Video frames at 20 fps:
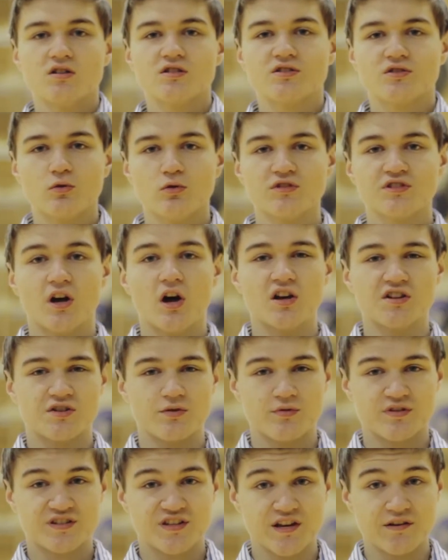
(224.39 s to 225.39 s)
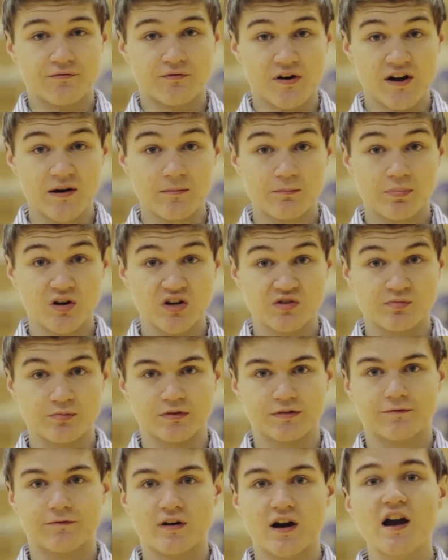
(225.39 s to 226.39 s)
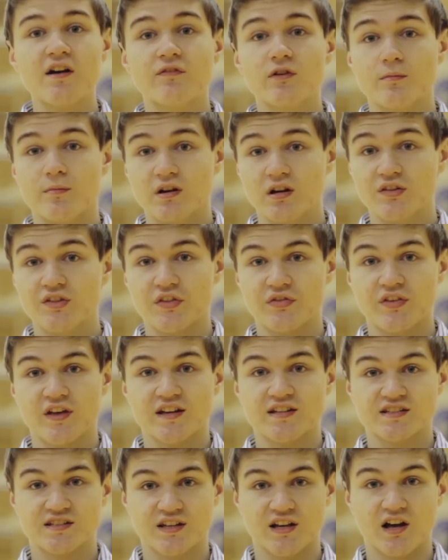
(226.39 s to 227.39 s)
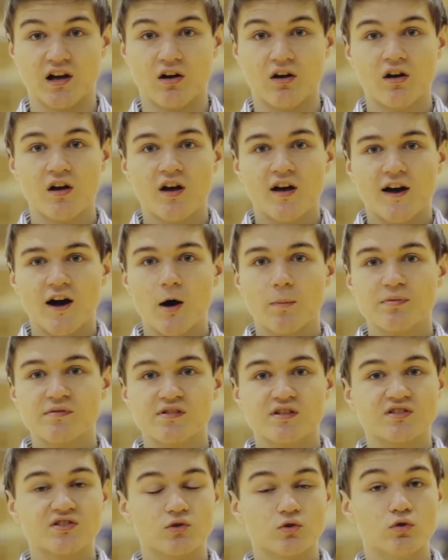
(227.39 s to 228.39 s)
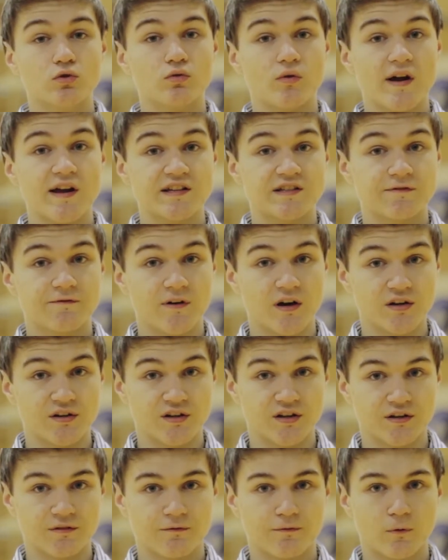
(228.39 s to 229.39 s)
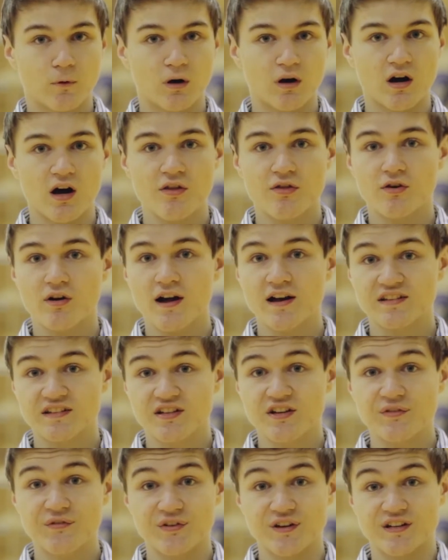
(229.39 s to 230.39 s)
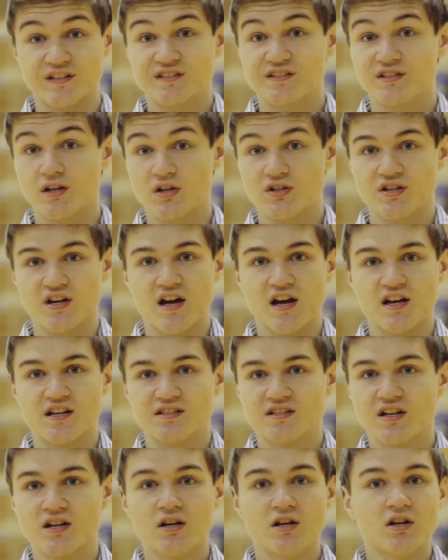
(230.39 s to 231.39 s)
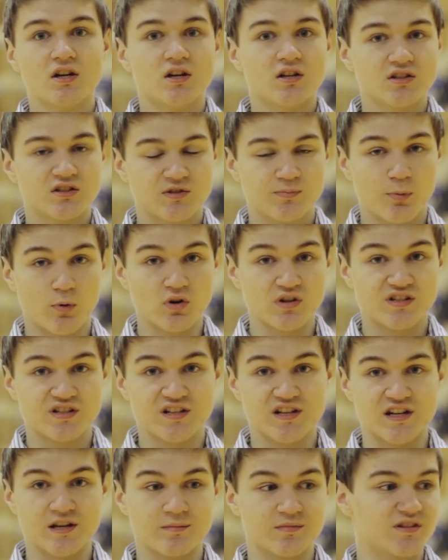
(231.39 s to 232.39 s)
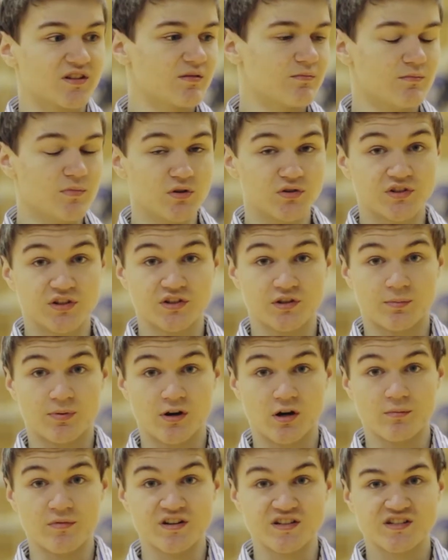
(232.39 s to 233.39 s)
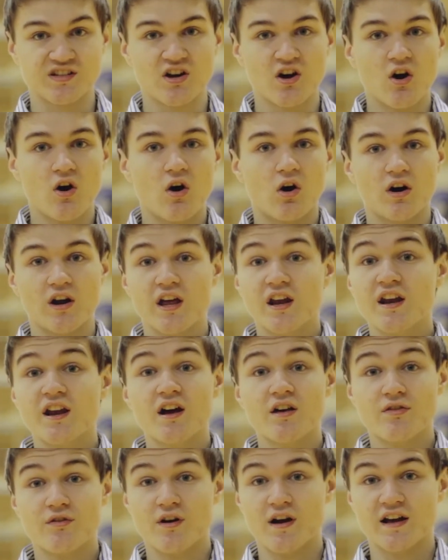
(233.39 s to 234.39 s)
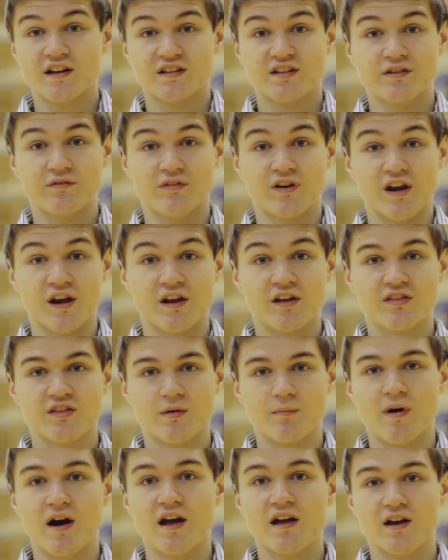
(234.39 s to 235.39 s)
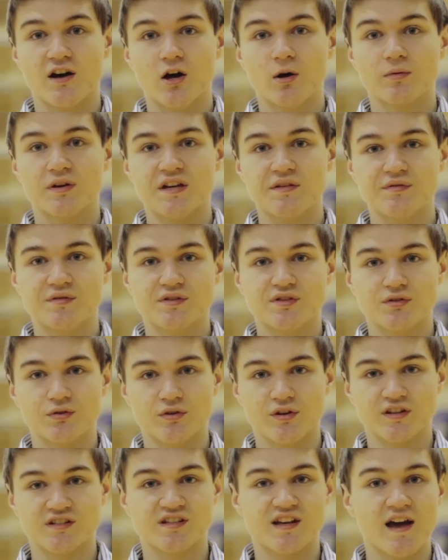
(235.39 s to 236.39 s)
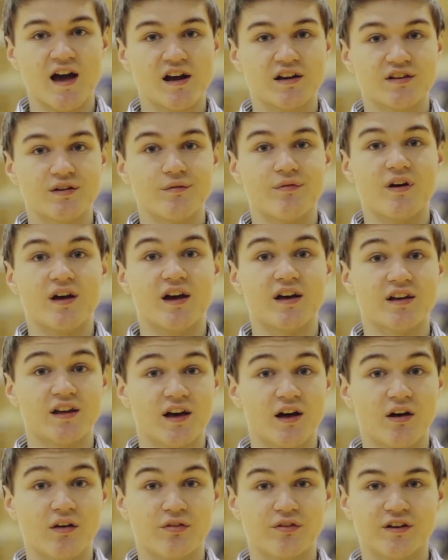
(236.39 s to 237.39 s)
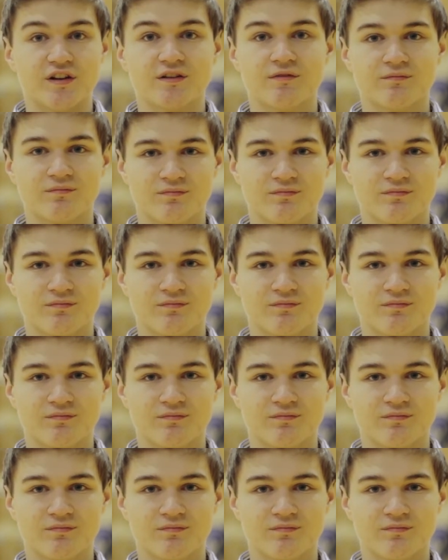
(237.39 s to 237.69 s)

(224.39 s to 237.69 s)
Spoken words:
Schools also receive reimbursement for every meal that they sell, helping the school raise funding for other activities such as sports teams, music departments, or any other activity that might help keep the students active and healthy.